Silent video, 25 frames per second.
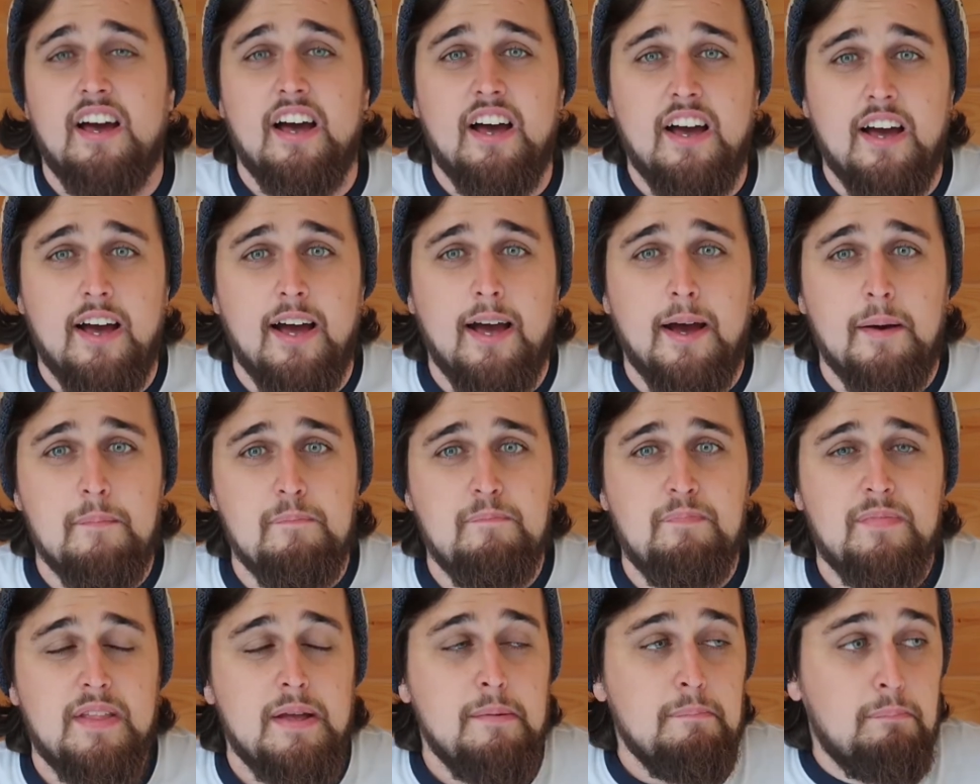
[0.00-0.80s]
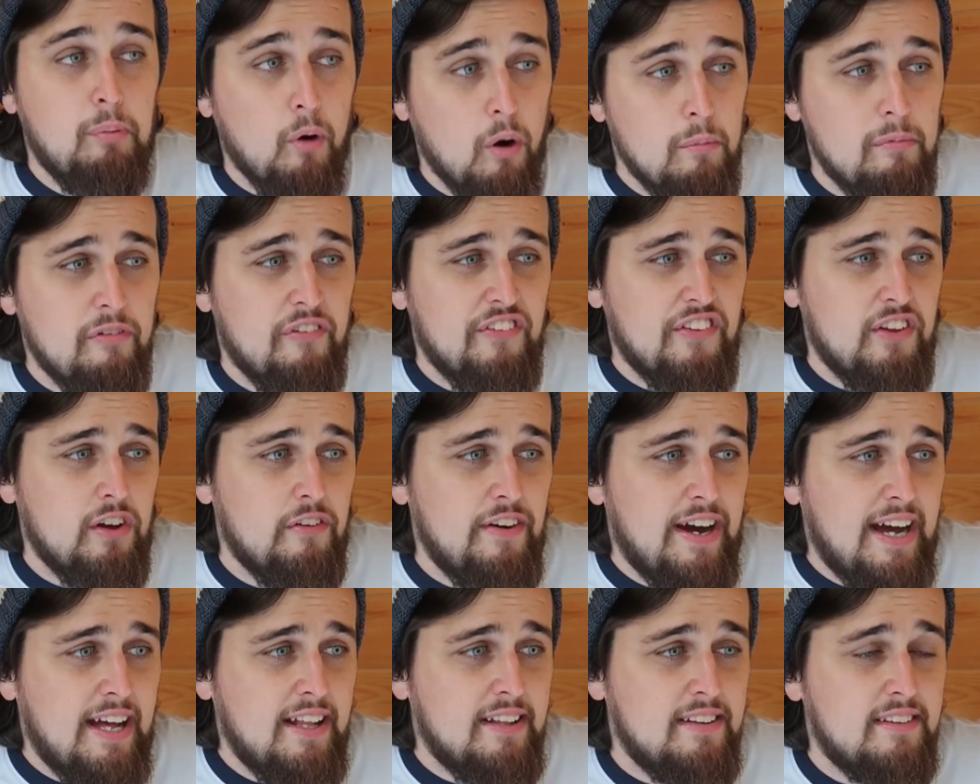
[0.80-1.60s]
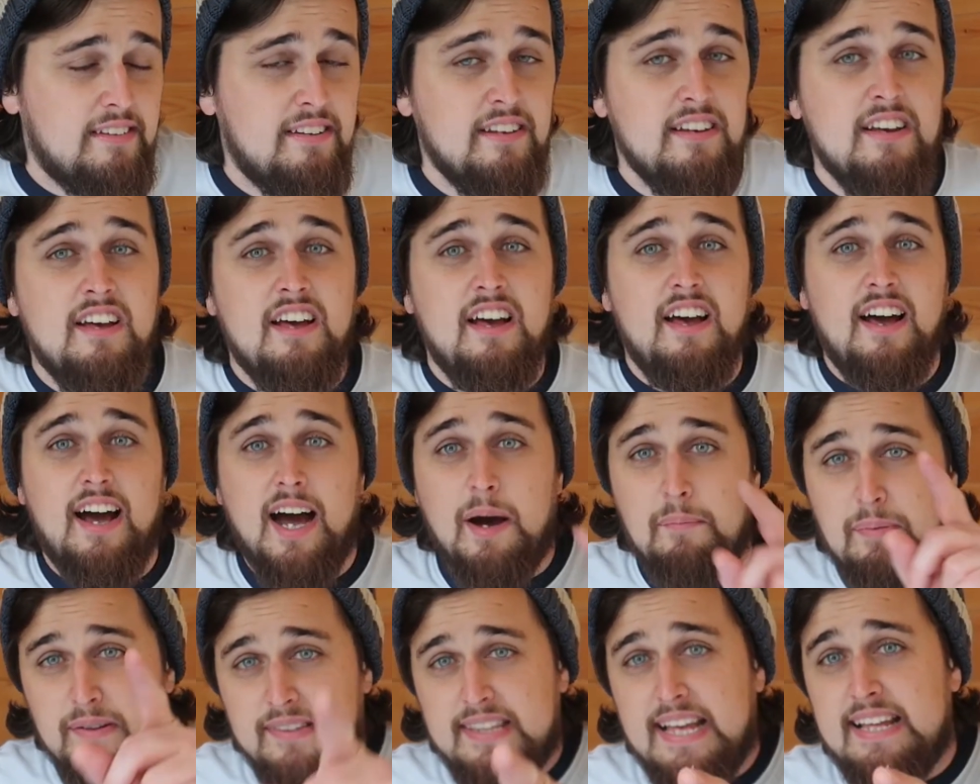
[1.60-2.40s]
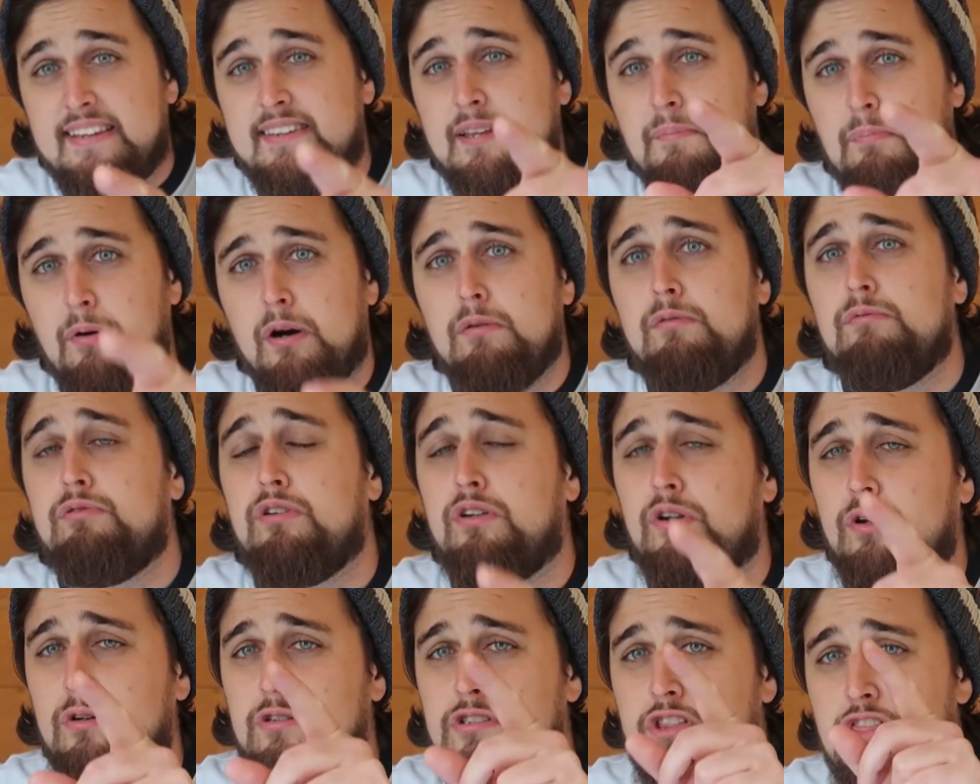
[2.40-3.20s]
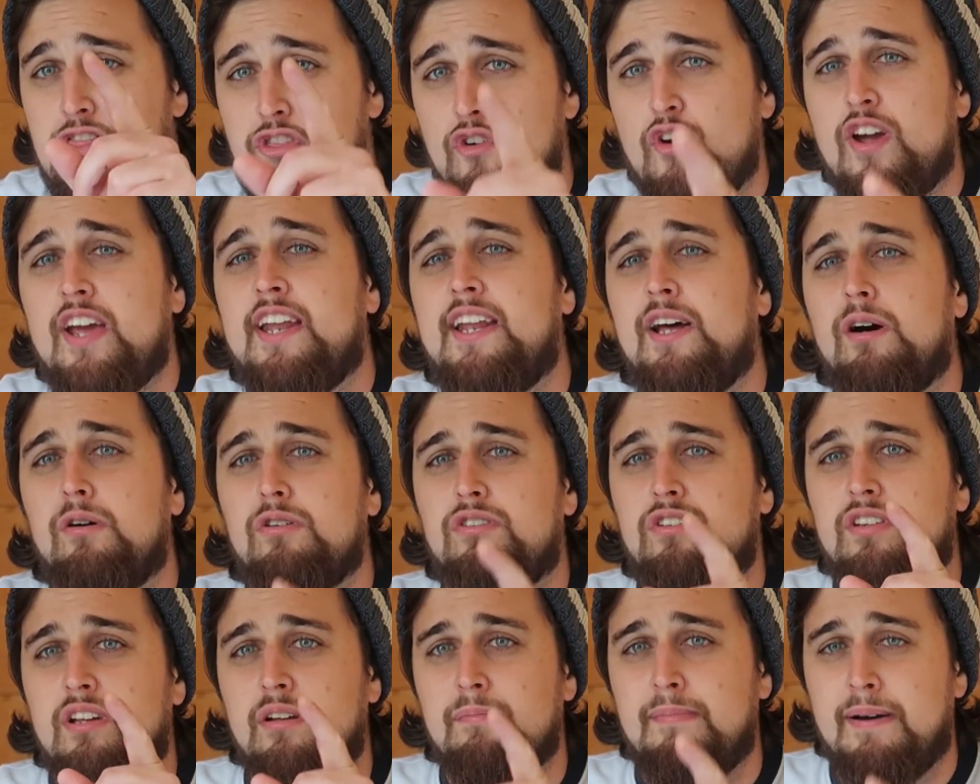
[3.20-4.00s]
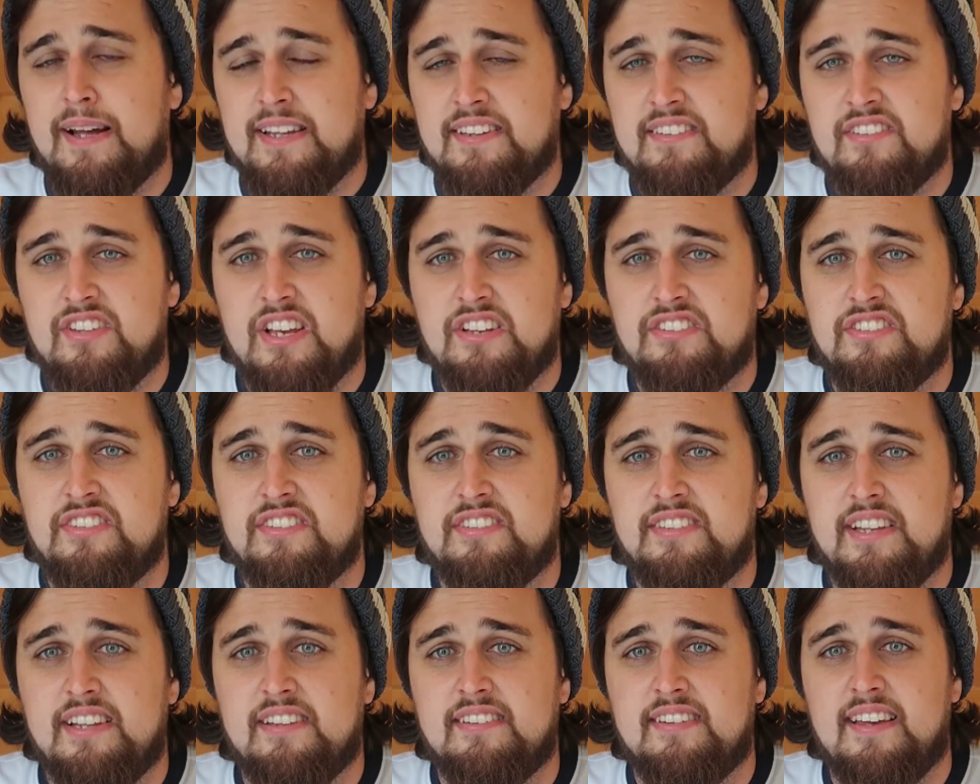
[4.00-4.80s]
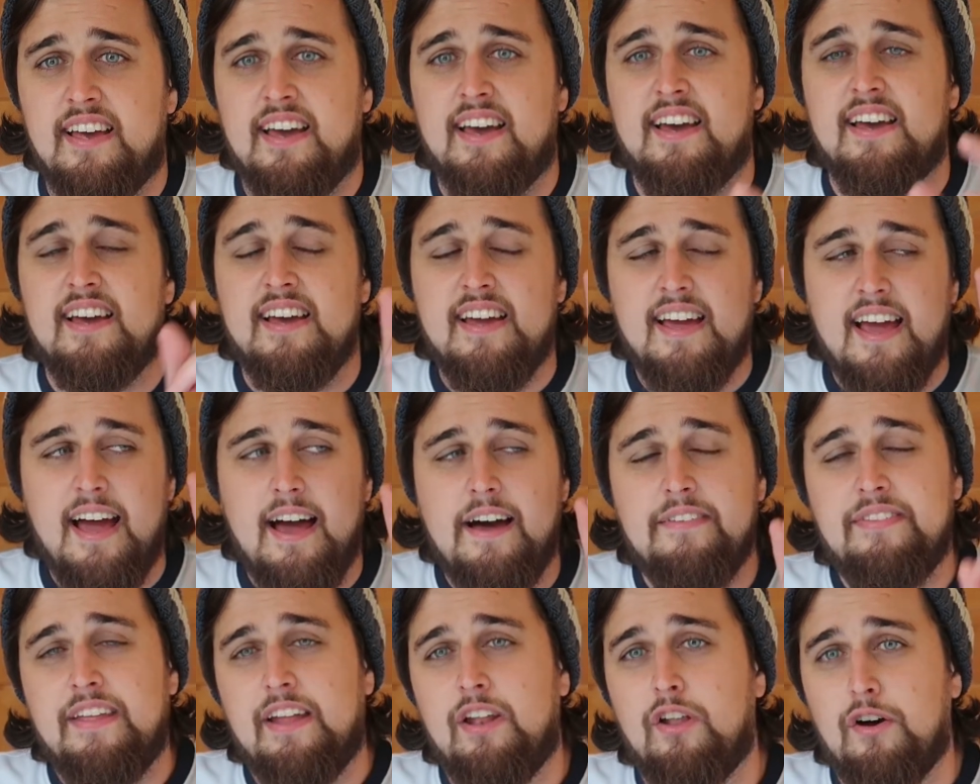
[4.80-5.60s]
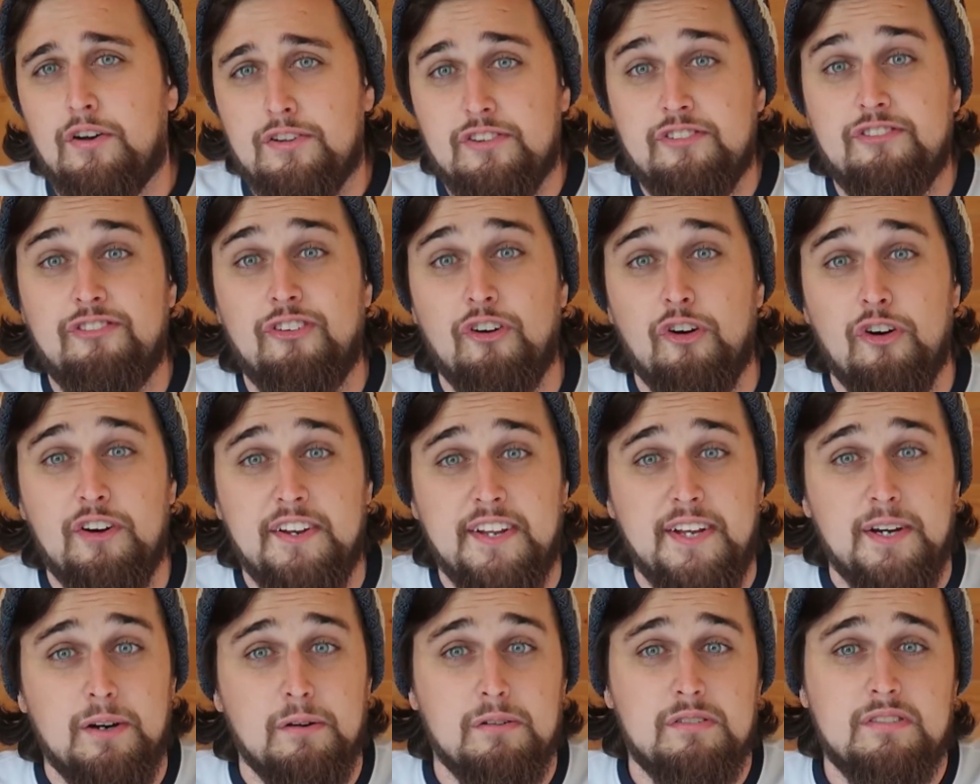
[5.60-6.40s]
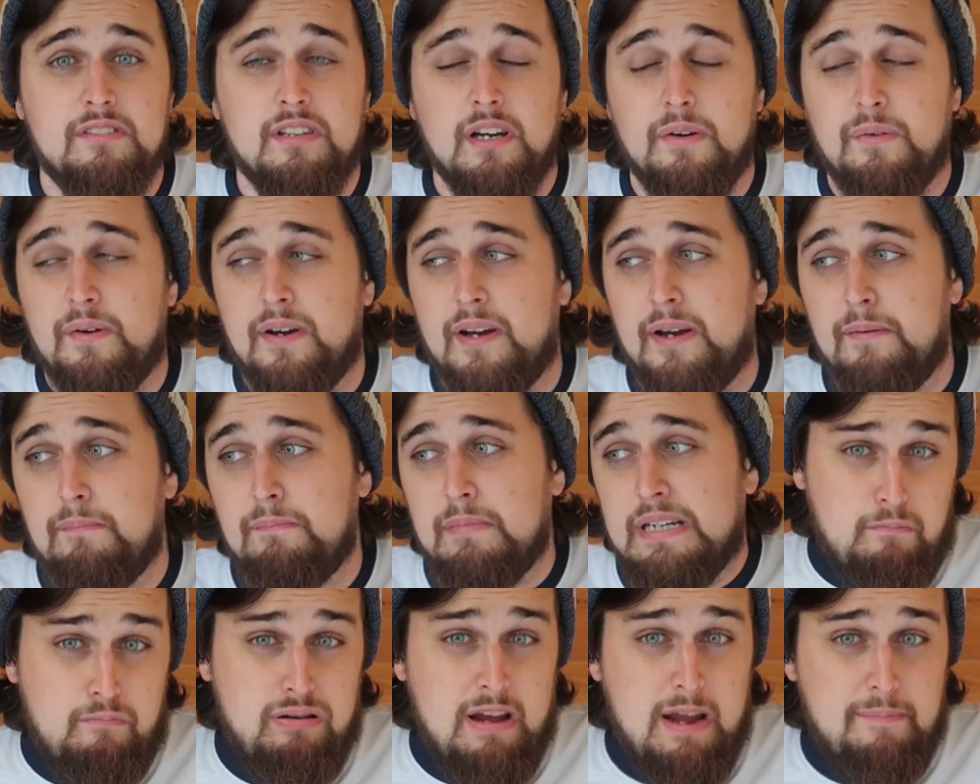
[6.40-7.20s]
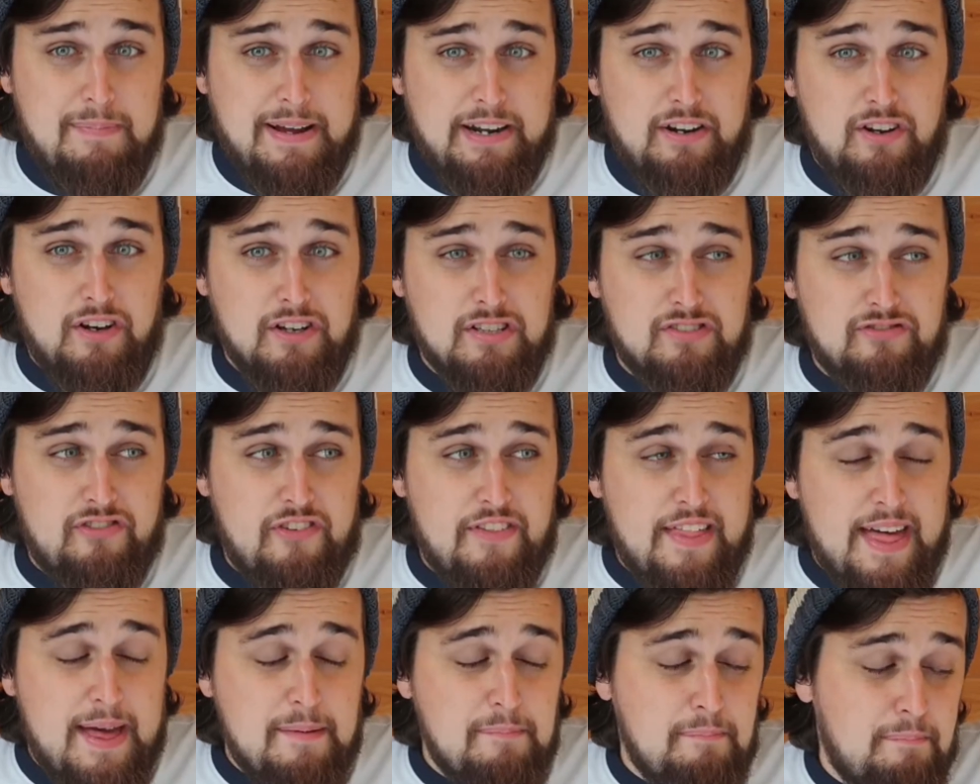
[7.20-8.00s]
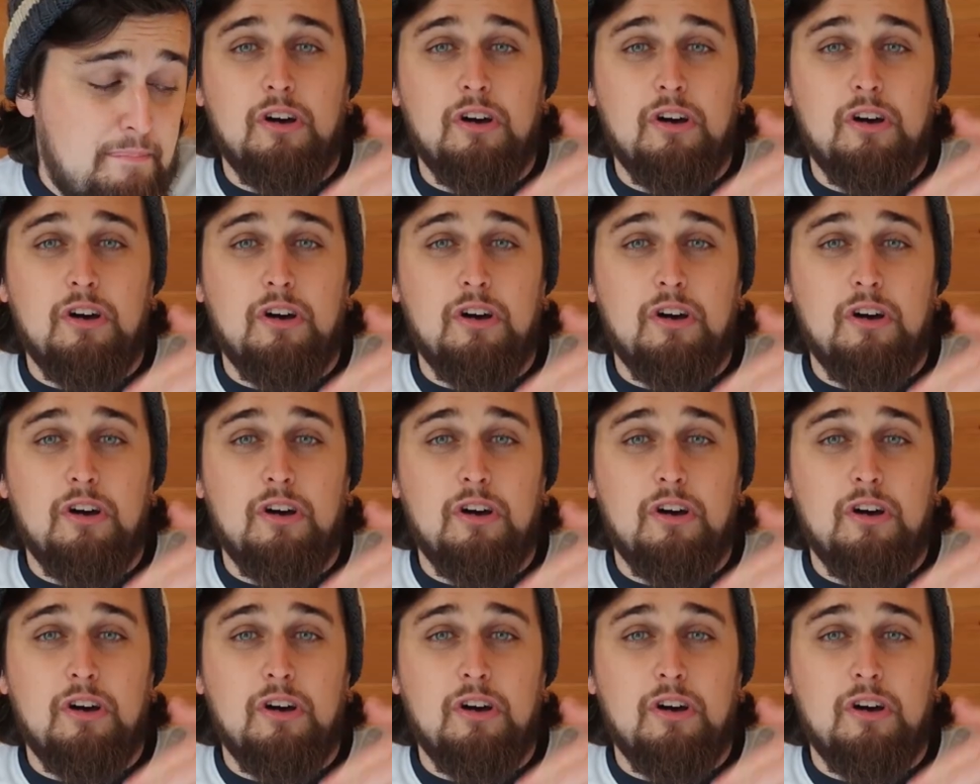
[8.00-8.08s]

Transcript: Bournemouth on the other hand I predicted Bournemouth would lose 3-0 to Manchester City, and they lost 4-0, so pretty bad loss for them.